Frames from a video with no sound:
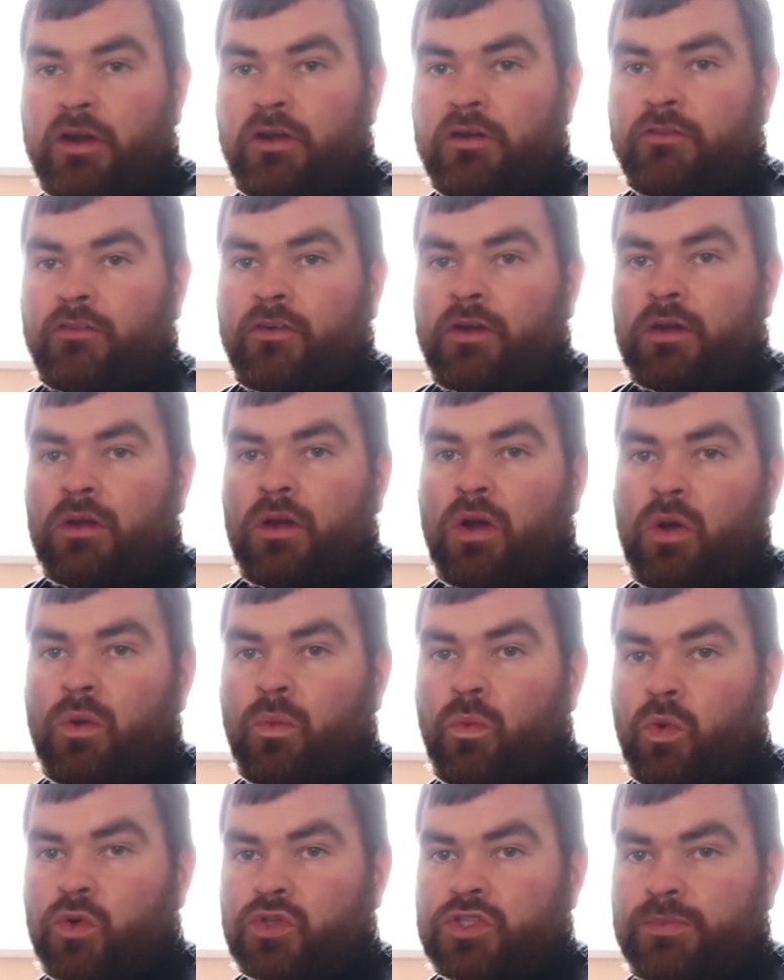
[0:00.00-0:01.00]
pair of
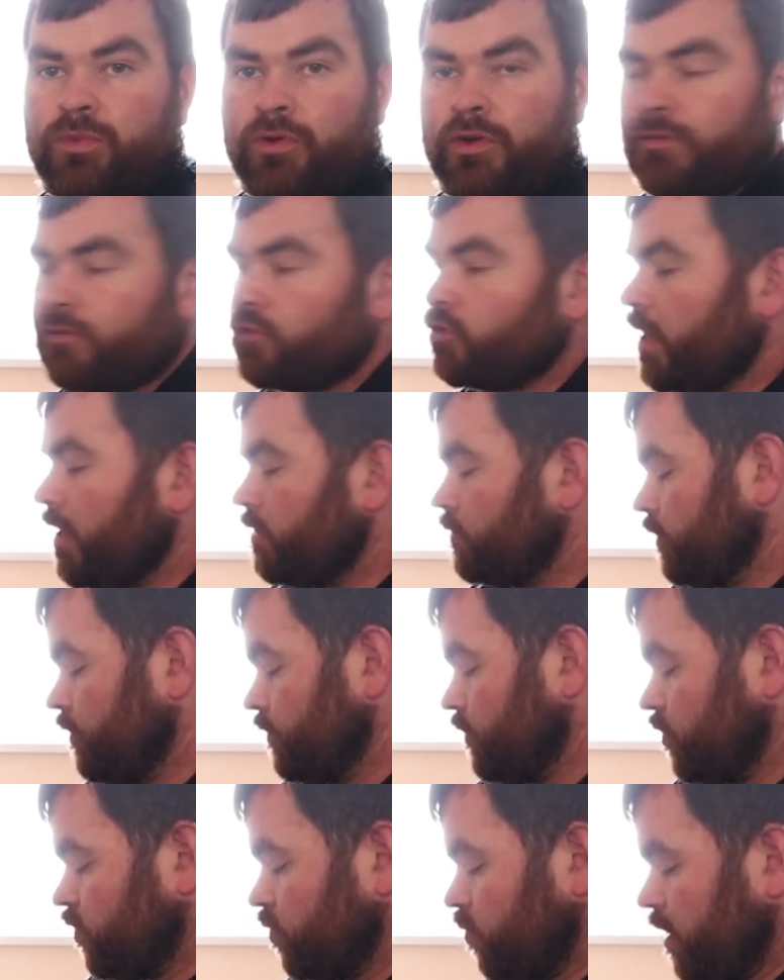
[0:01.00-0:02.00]
waterproof
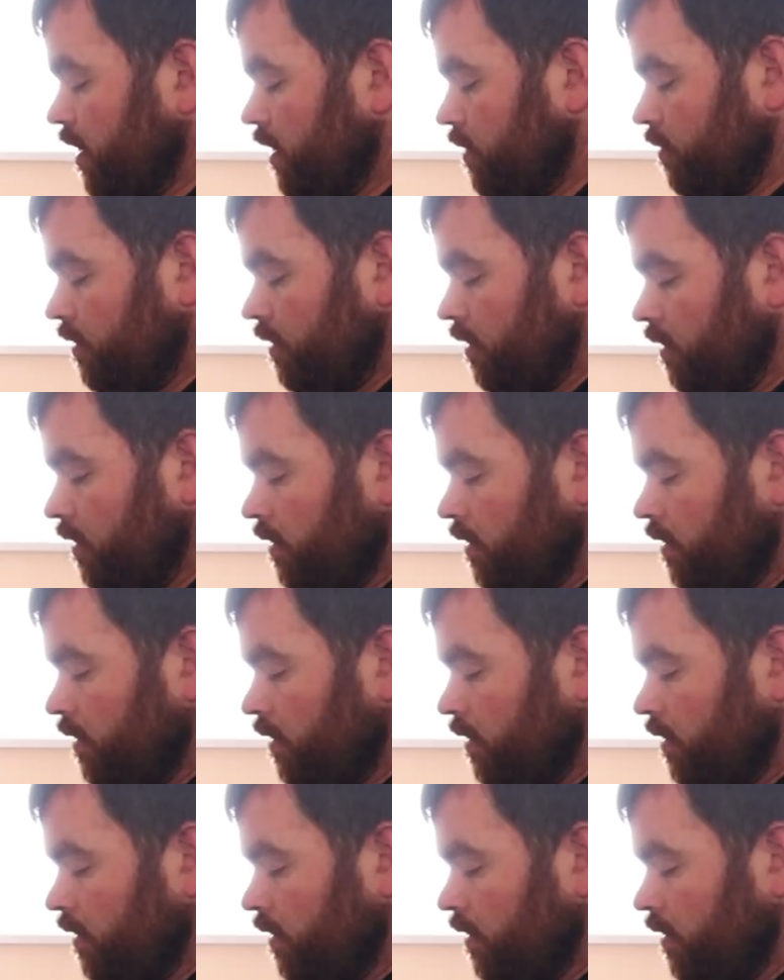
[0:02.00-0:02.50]
trousers as well